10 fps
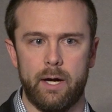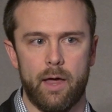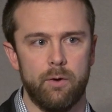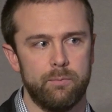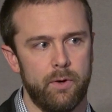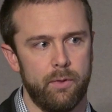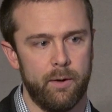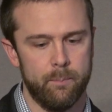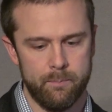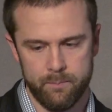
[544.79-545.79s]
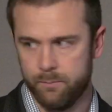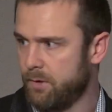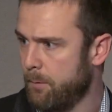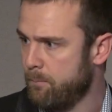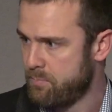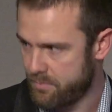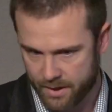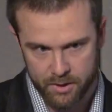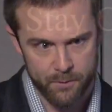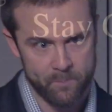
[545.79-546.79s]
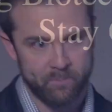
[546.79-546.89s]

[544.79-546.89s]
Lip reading: it out further. So thank you.